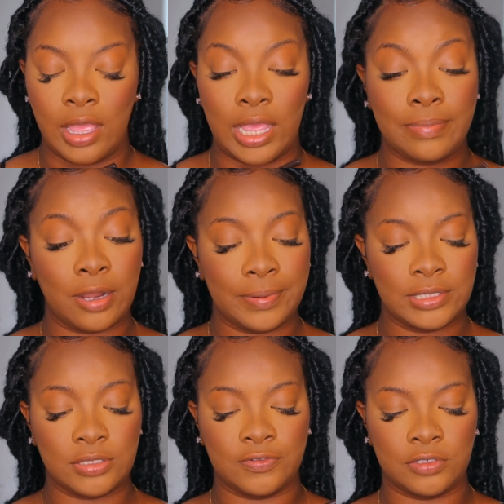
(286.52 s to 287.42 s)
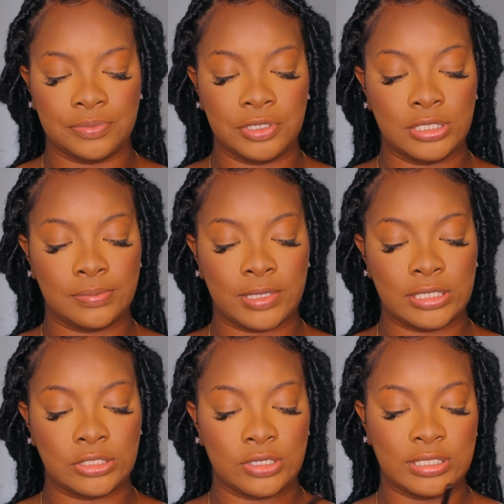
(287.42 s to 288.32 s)
Eyebrow pencil from the Beauty
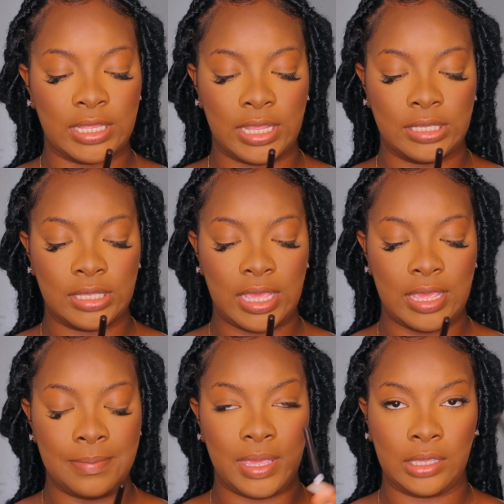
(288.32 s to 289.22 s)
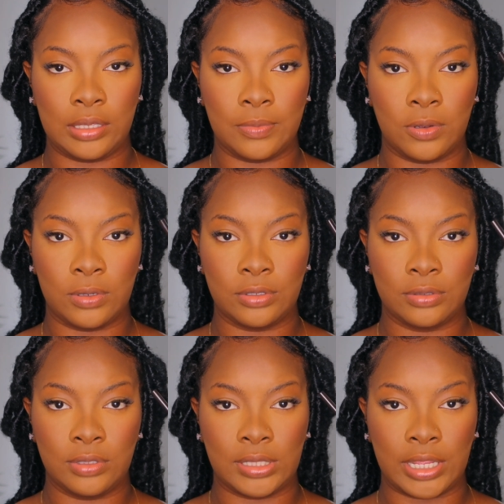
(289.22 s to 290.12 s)
Supply Store is the NK Makeup
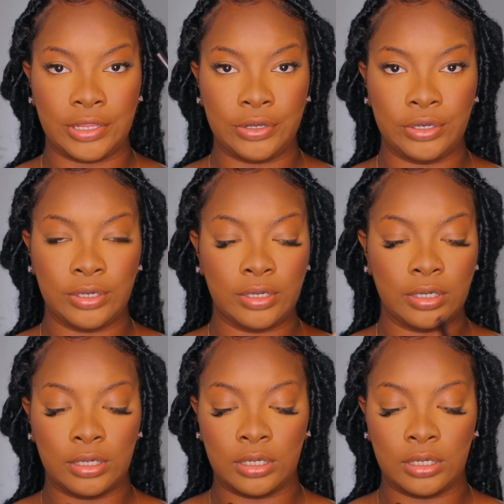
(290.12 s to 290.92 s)
Auto Eyeliner.